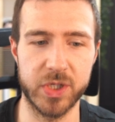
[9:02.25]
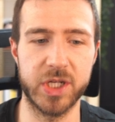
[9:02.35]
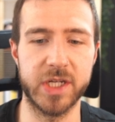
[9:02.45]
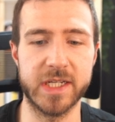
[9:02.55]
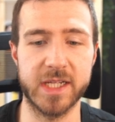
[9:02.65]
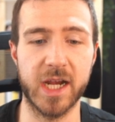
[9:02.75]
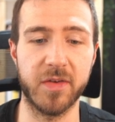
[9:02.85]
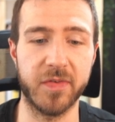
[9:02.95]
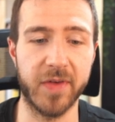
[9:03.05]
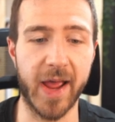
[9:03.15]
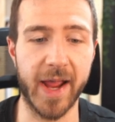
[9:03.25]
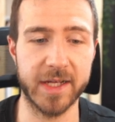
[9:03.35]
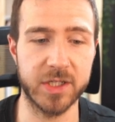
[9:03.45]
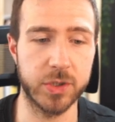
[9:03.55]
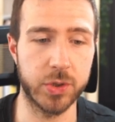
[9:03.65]
need a side
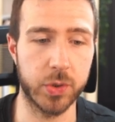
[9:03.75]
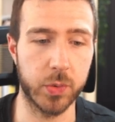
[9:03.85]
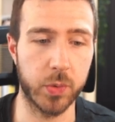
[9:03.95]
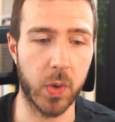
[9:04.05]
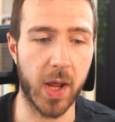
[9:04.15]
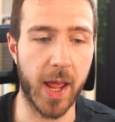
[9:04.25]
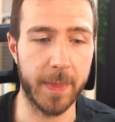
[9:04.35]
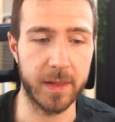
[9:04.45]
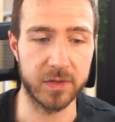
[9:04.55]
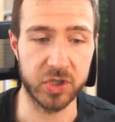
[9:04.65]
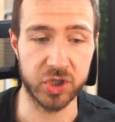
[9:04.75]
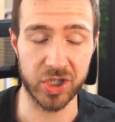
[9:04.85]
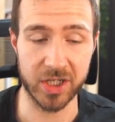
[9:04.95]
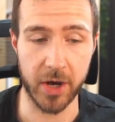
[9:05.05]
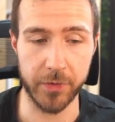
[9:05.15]
effect to handle this
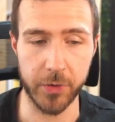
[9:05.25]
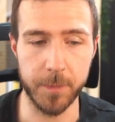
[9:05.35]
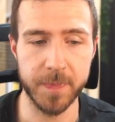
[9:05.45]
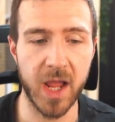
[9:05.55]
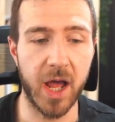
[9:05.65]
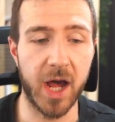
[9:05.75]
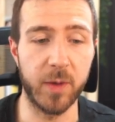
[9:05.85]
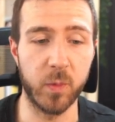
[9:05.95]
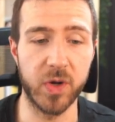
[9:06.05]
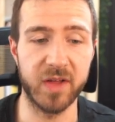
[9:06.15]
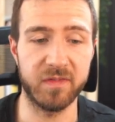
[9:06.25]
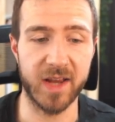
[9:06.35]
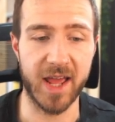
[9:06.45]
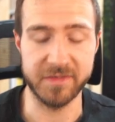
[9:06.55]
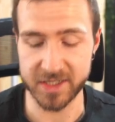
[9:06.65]
scenario. I would have
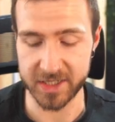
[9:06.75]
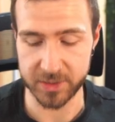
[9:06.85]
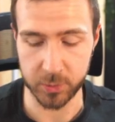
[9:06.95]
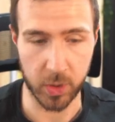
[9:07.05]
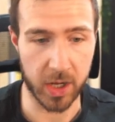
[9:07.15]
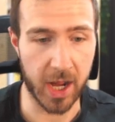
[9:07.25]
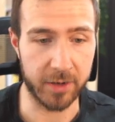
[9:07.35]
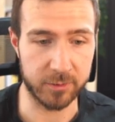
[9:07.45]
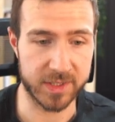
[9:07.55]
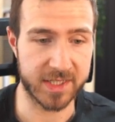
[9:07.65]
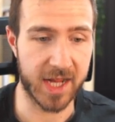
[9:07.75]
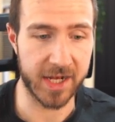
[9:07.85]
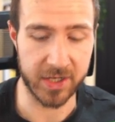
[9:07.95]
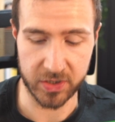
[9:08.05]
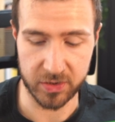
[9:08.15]
left it
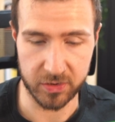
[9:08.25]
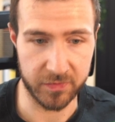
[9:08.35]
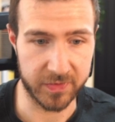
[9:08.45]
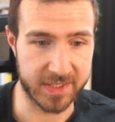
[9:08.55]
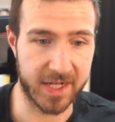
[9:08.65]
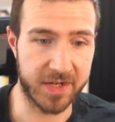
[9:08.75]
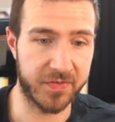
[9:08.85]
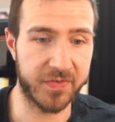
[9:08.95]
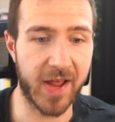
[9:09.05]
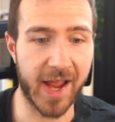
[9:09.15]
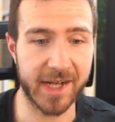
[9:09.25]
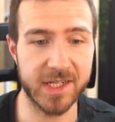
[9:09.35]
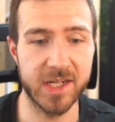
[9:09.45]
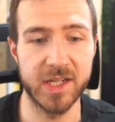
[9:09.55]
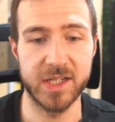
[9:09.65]
outside of a side
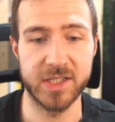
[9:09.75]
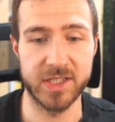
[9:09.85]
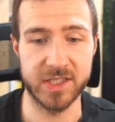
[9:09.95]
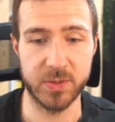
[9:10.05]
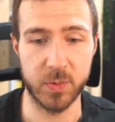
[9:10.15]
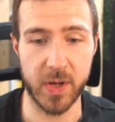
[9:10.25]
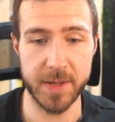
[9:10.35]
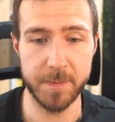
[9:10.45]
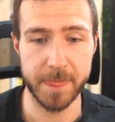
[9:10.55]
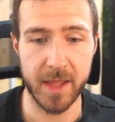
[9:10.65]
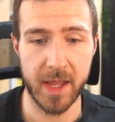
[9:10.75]
effect this way.